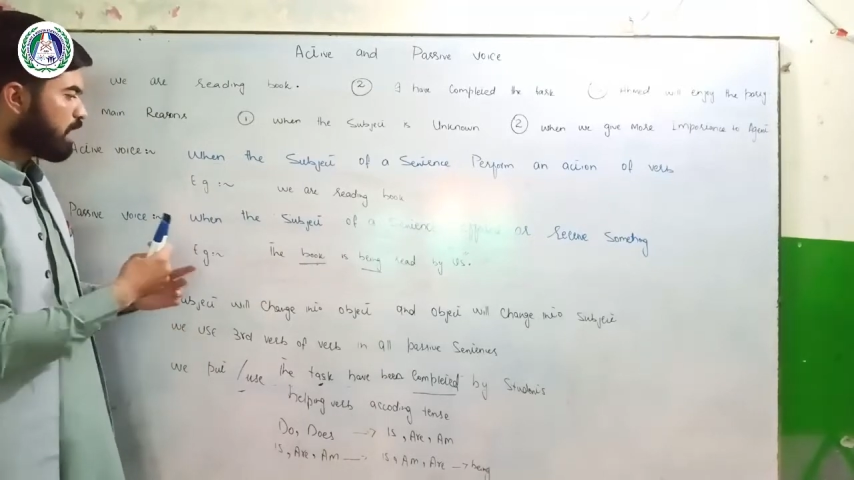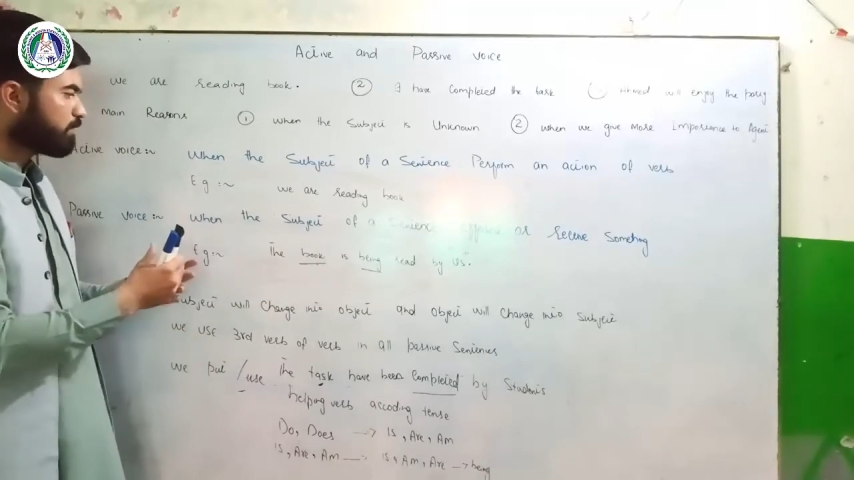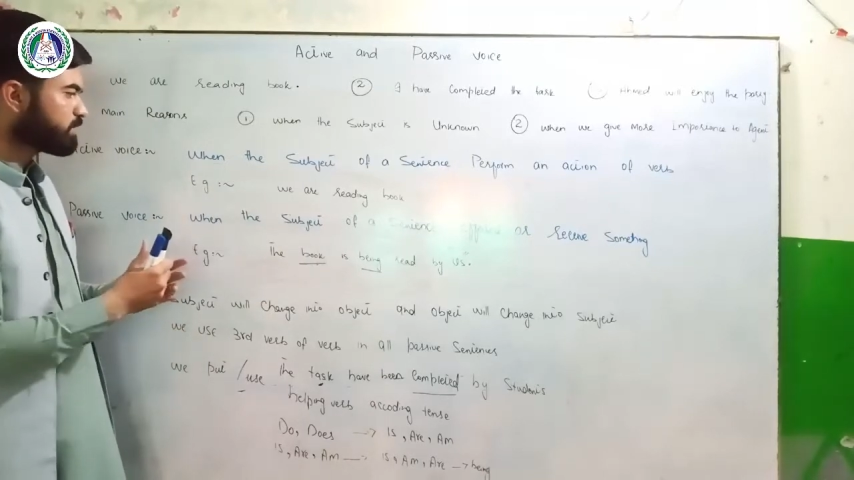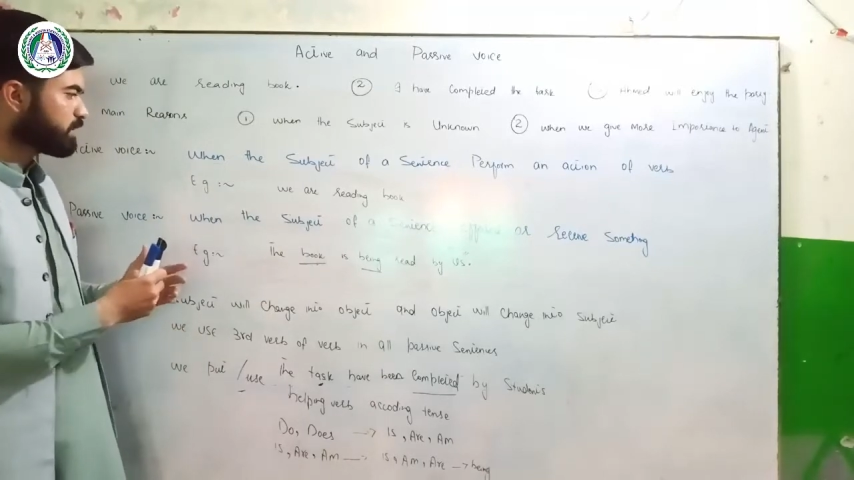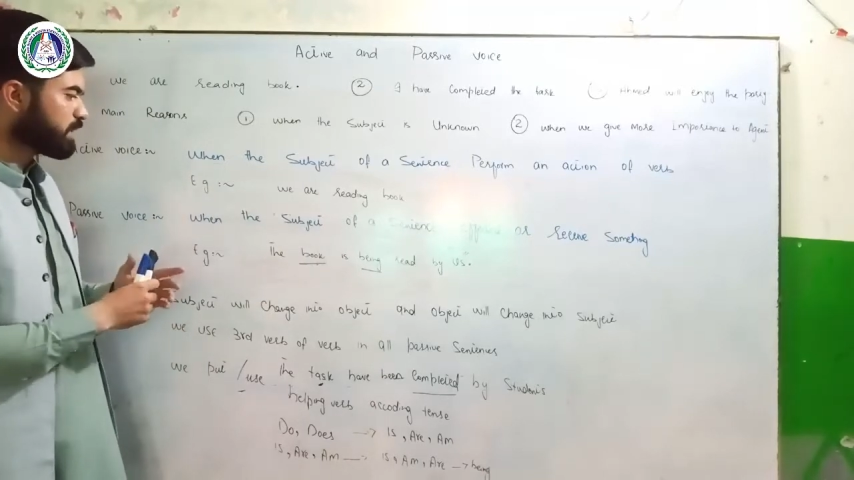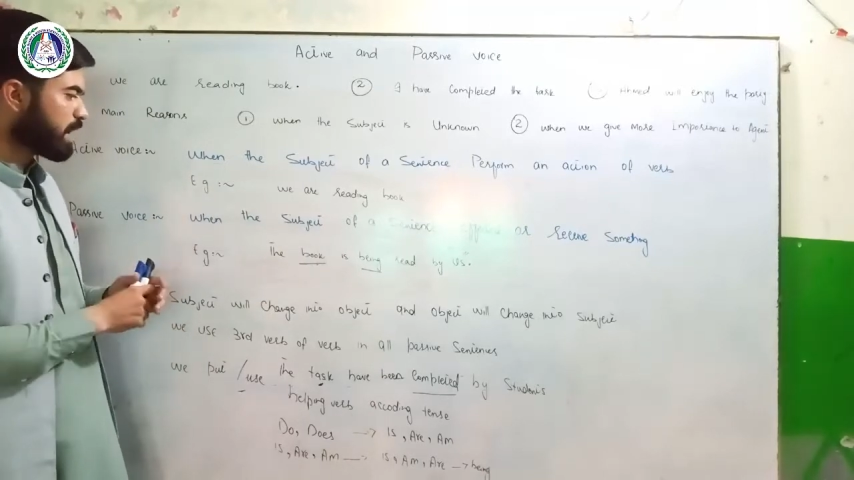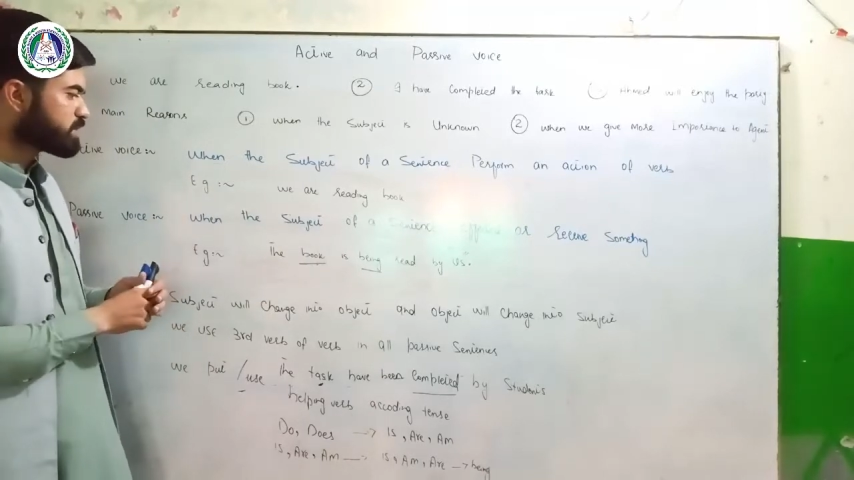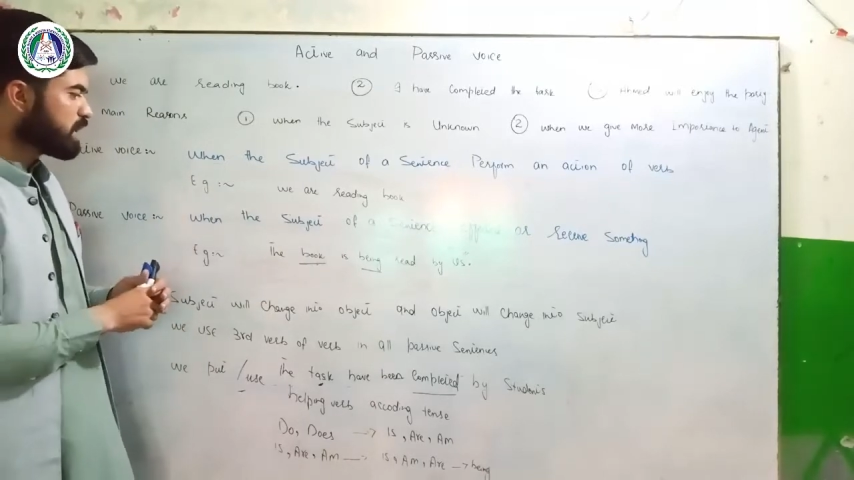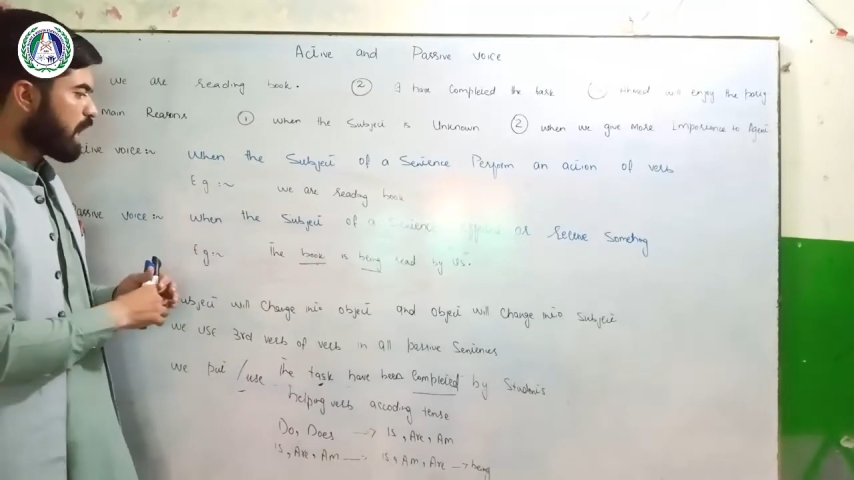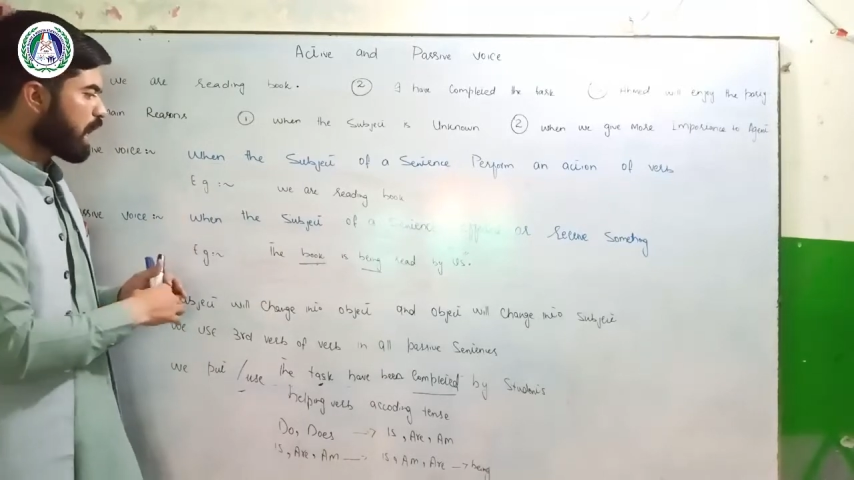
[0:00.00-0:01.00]
After
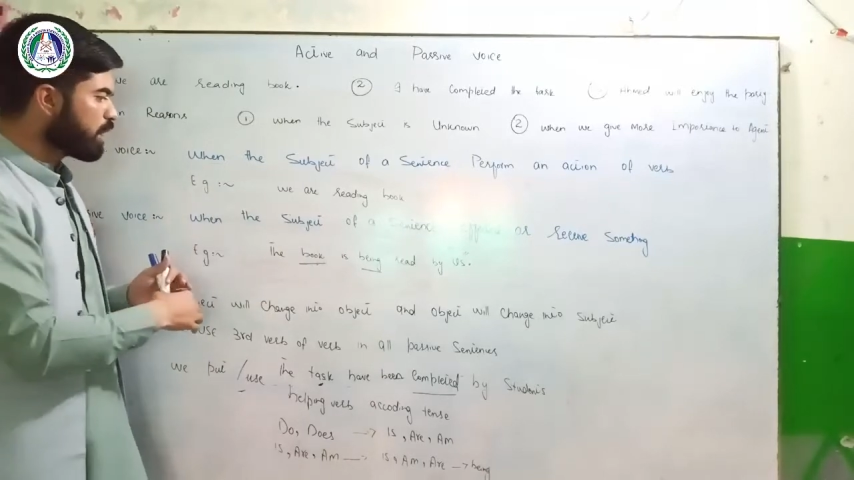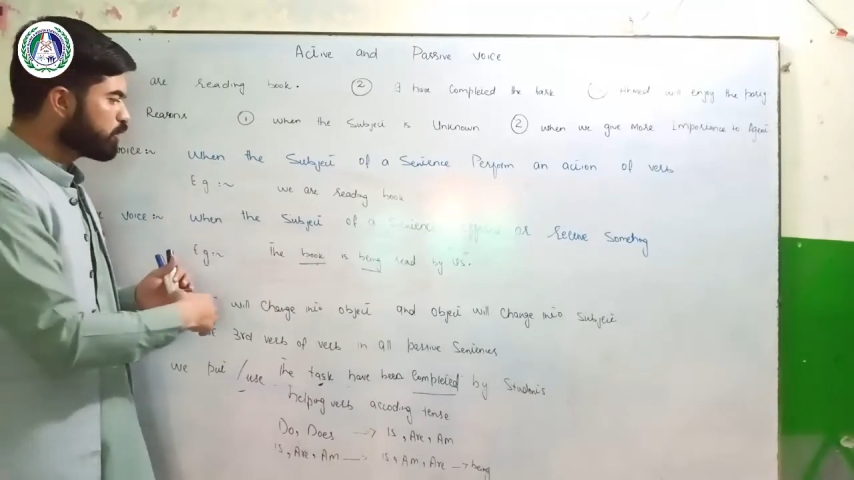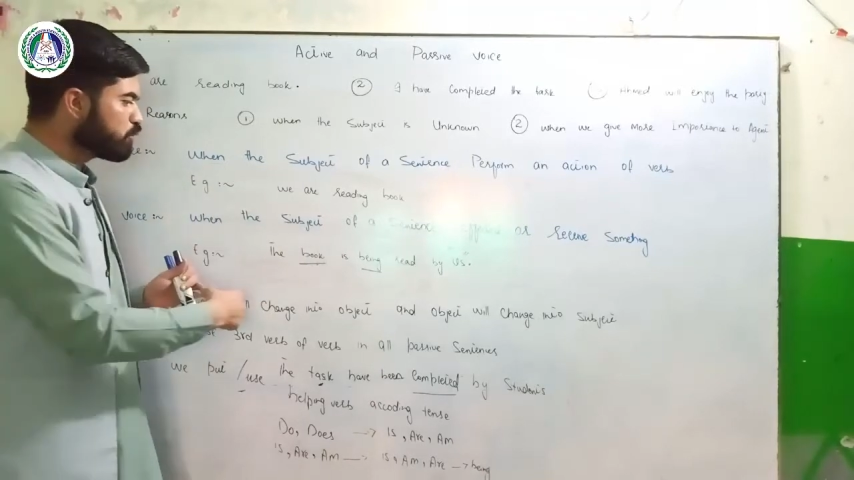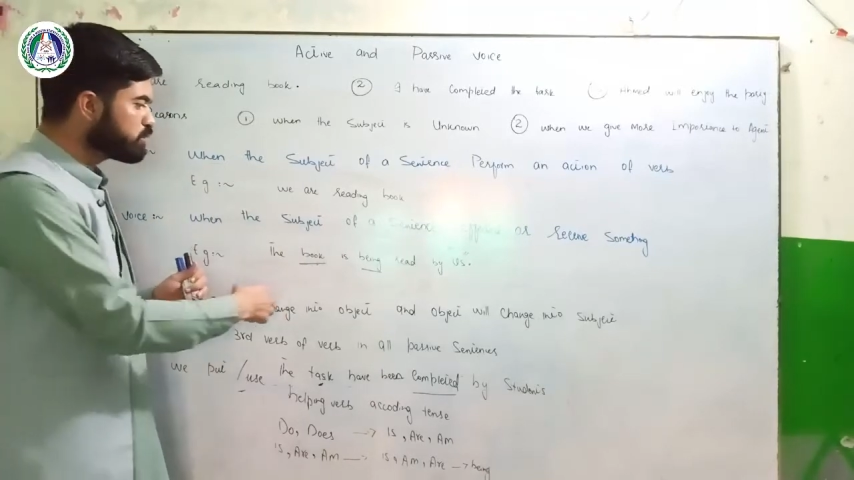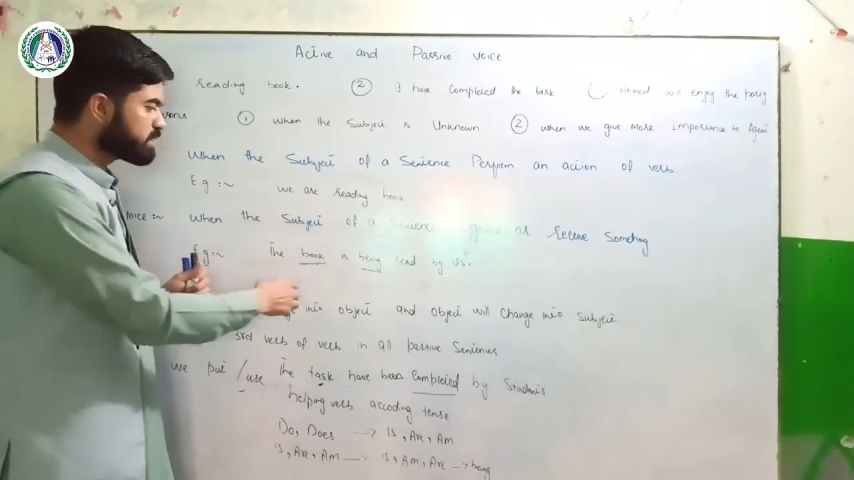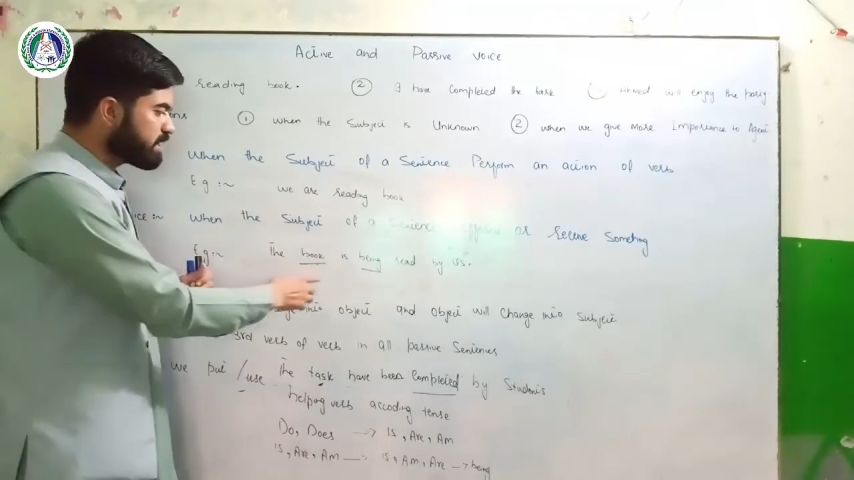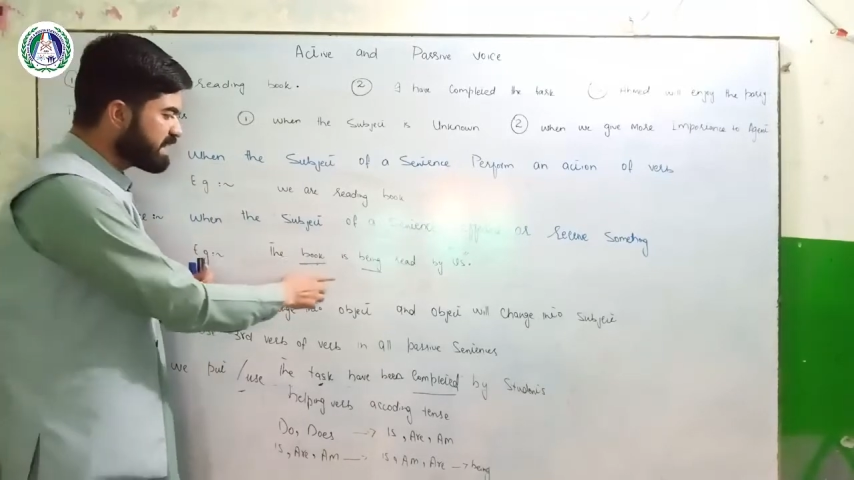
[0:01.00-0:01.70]
that I use